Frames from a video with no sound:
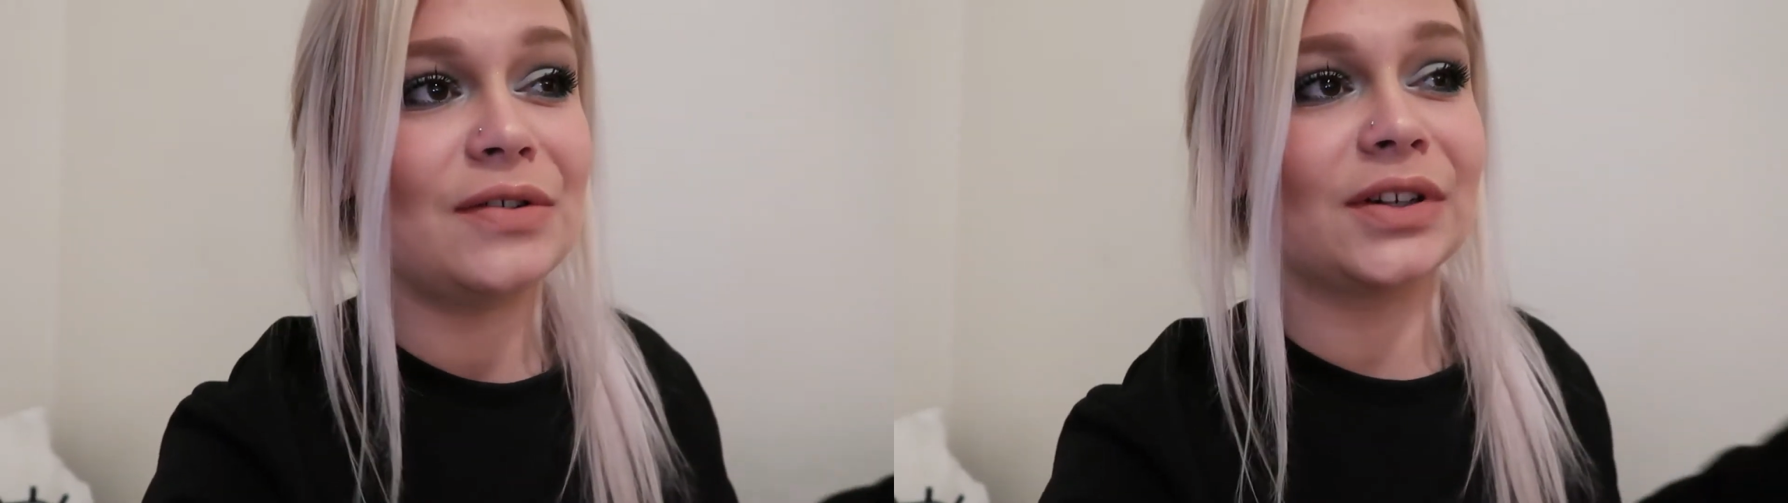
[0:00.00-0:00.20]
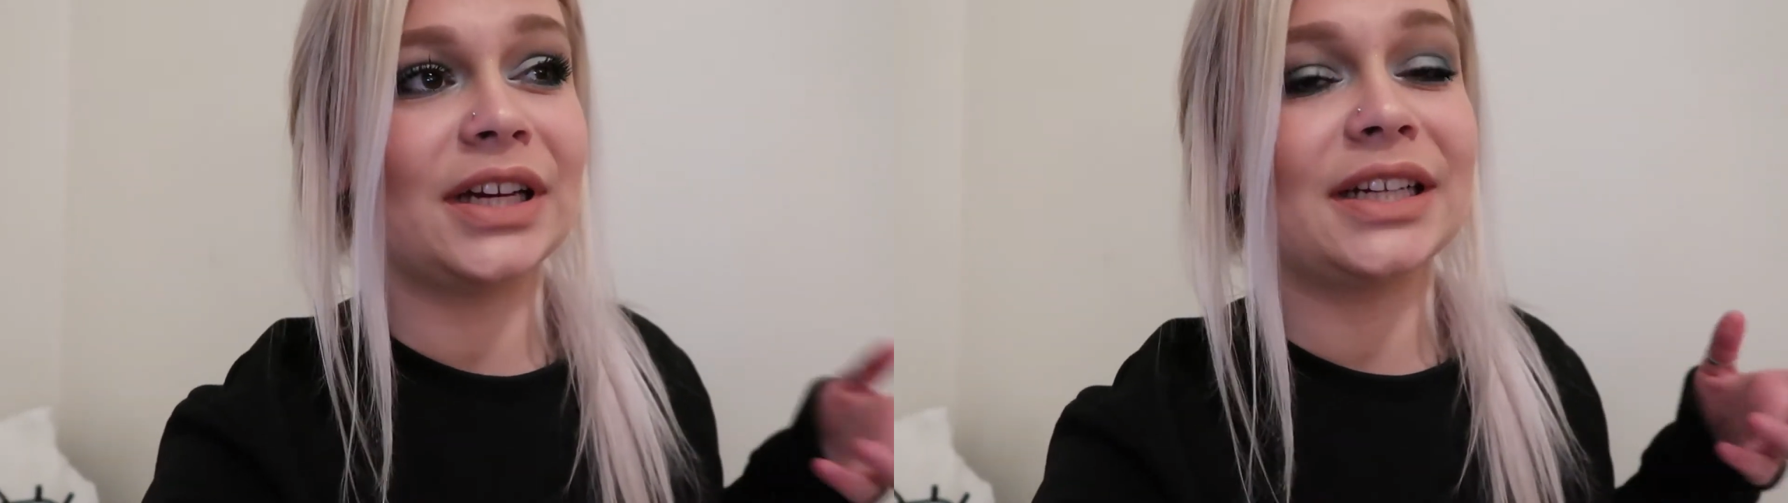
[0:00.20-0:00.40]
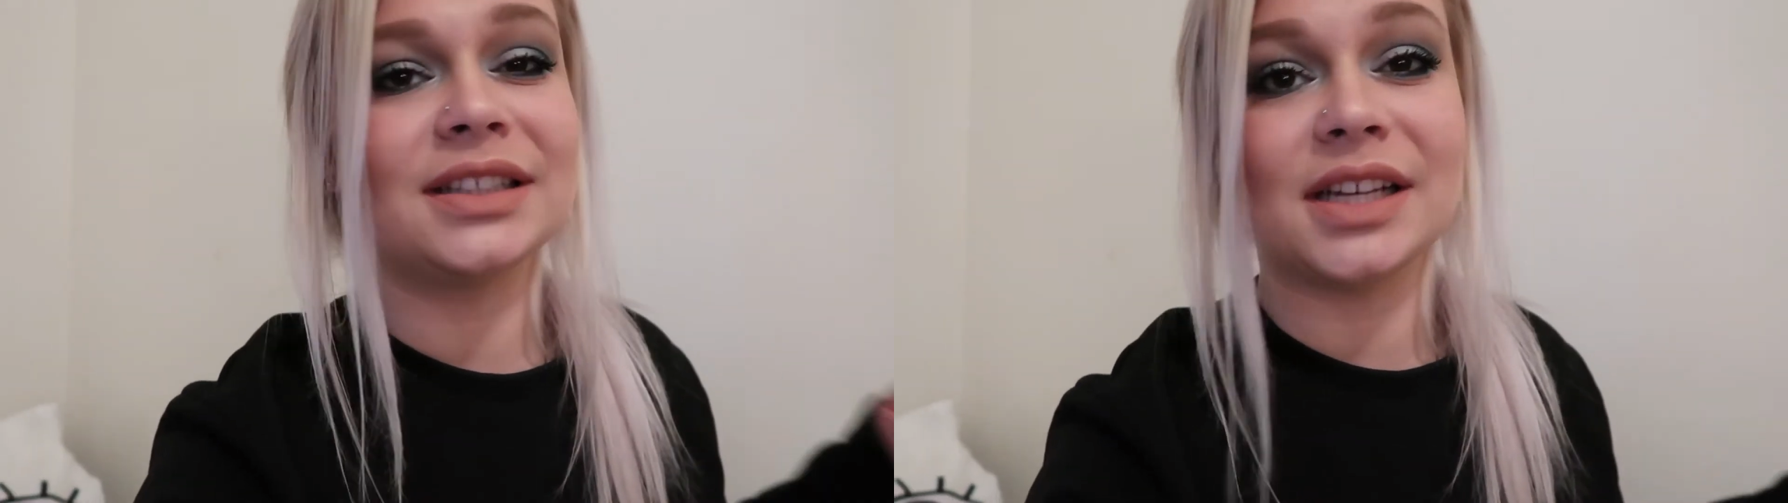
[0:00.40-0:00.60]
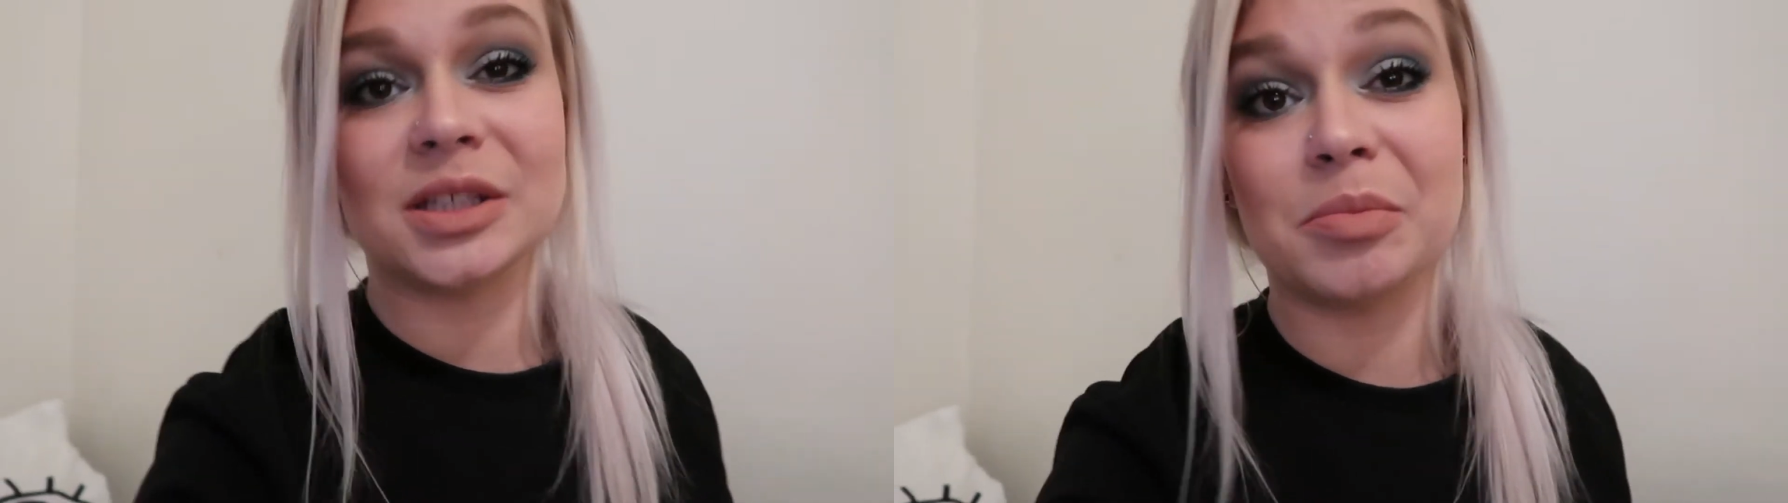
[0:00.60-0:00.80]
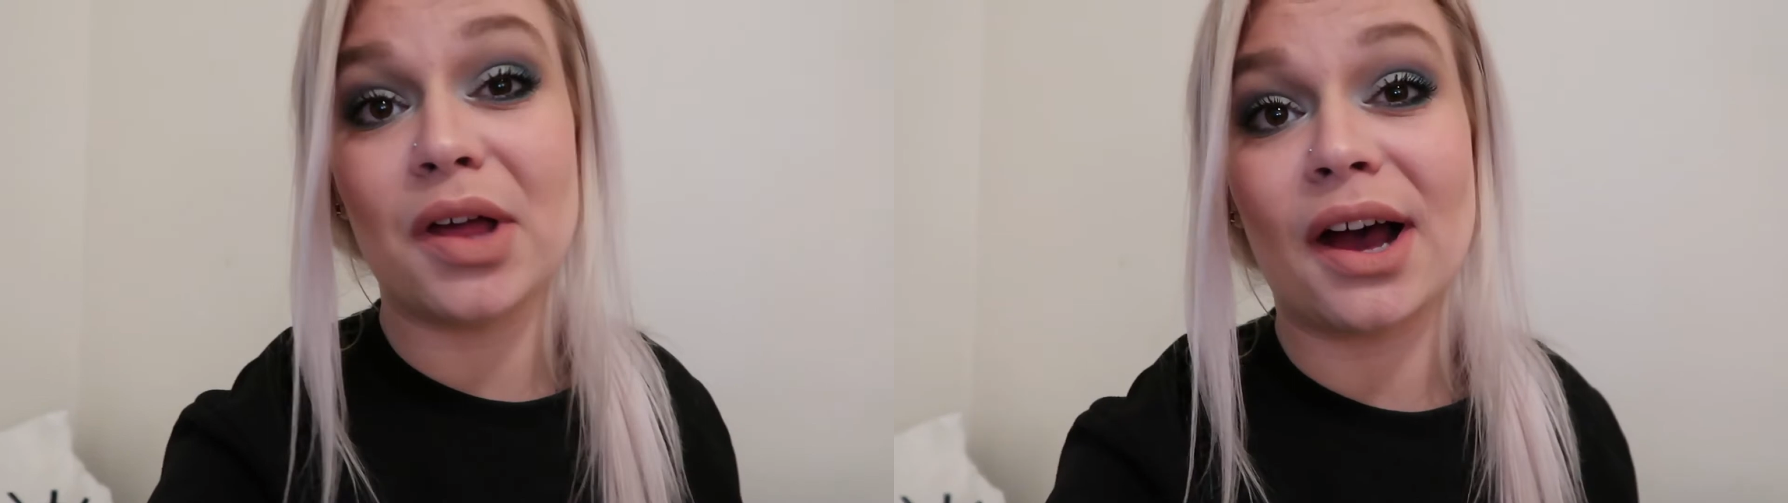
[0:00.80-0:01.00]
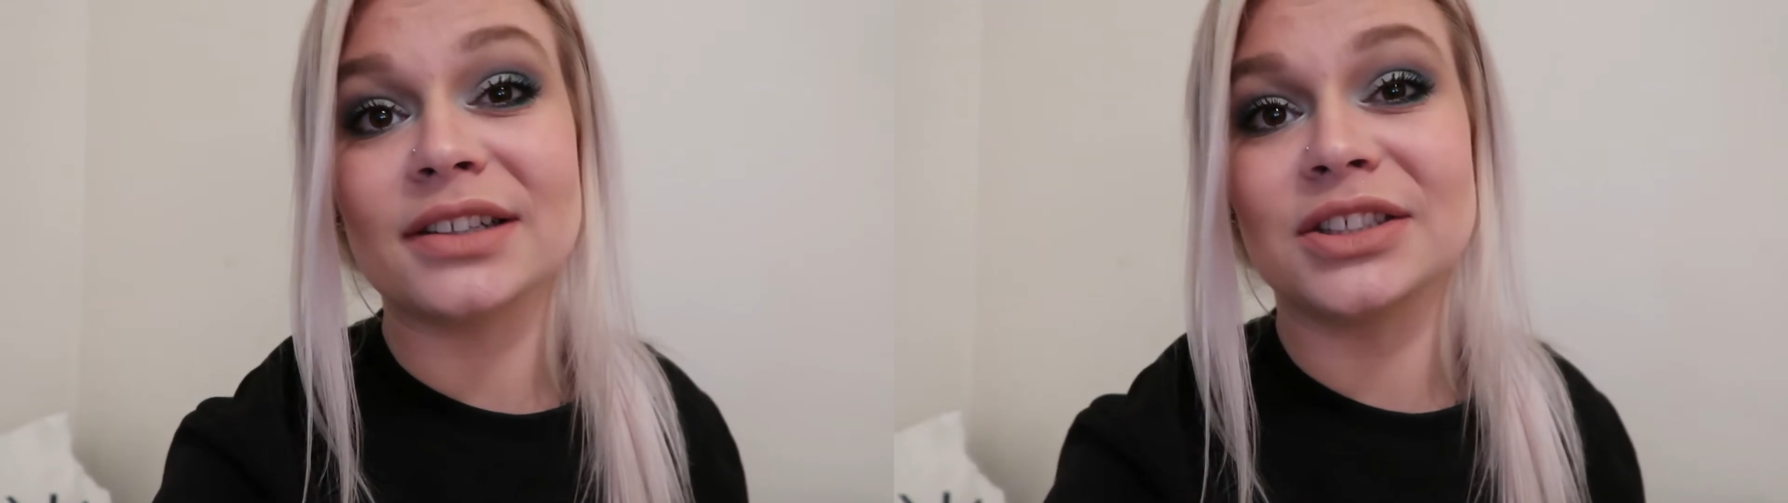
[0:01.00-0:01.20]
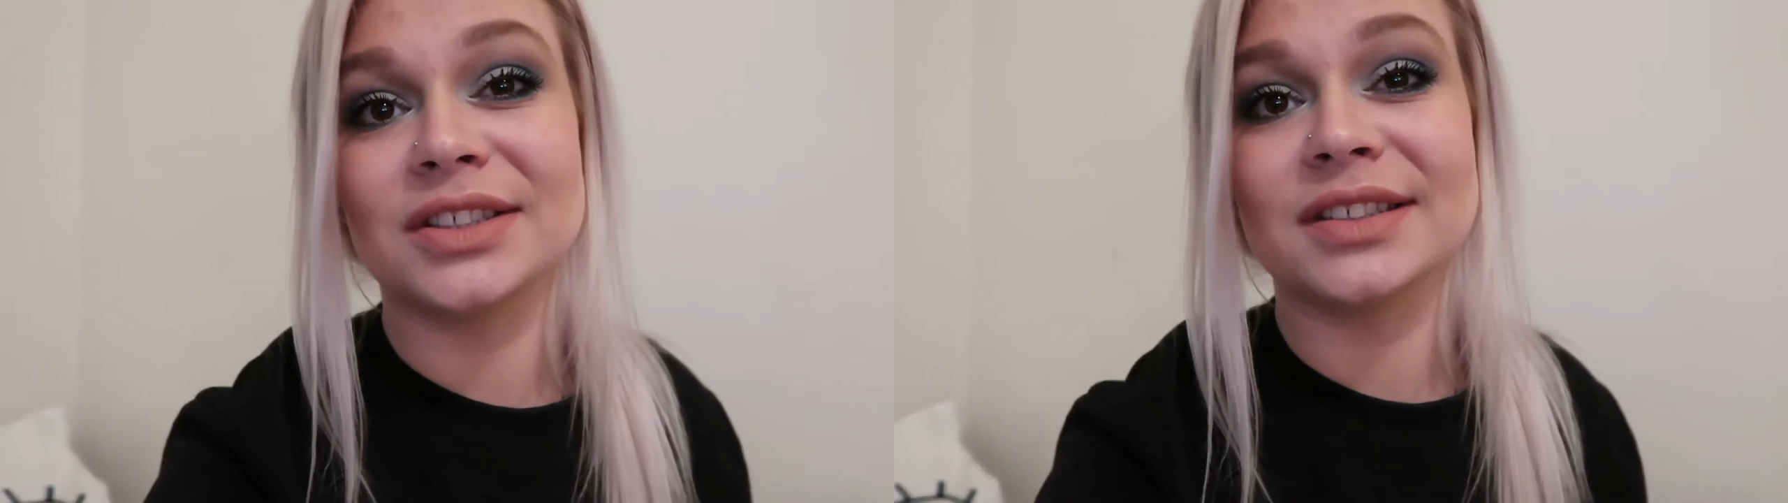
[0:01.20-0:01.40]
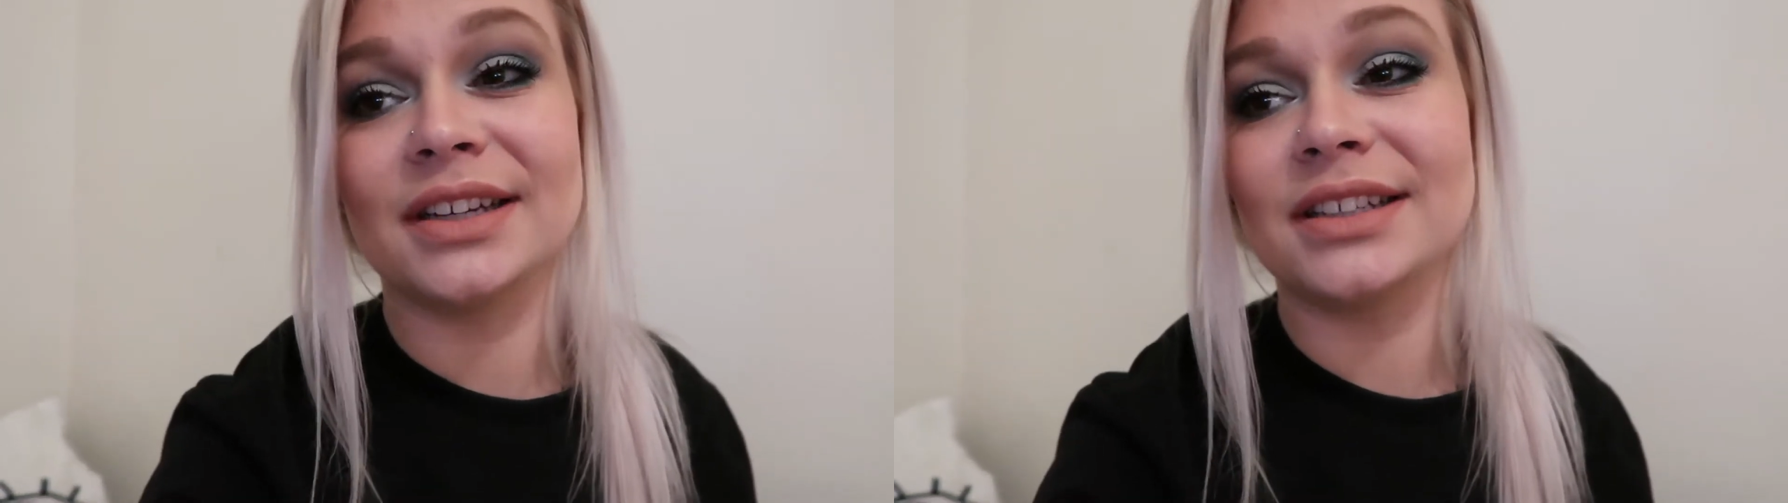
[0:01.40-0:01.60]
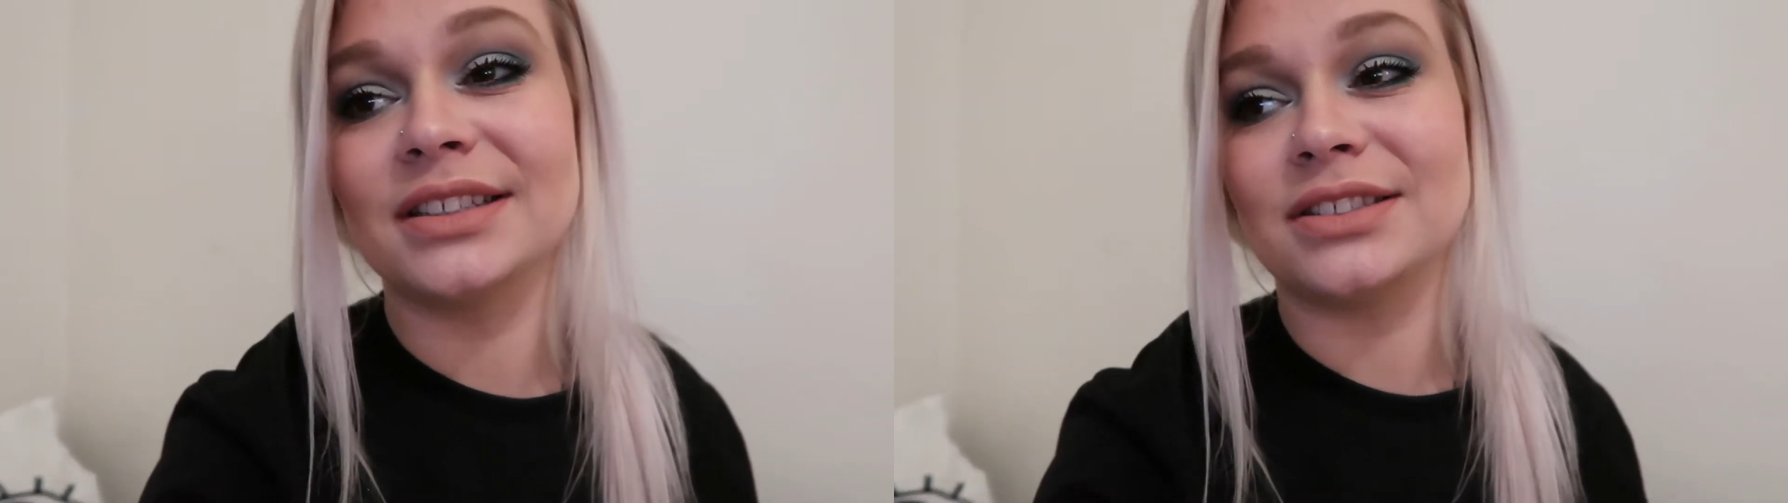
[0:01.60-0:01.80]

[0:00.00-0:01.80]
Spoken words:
for like 6 blocks just like